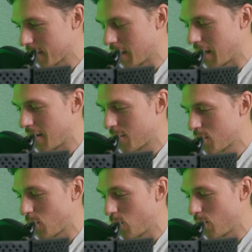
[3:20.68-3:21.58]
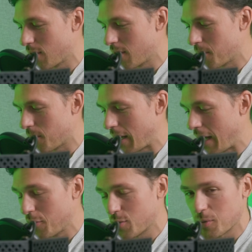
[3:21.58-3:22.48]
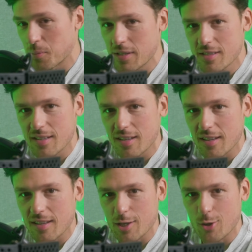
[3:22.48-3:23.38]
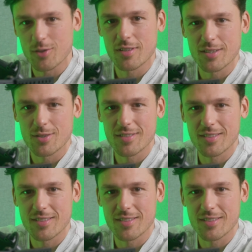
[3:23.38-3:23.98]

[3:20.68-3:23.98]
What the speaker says: Yeah, so I have to admit, I heard that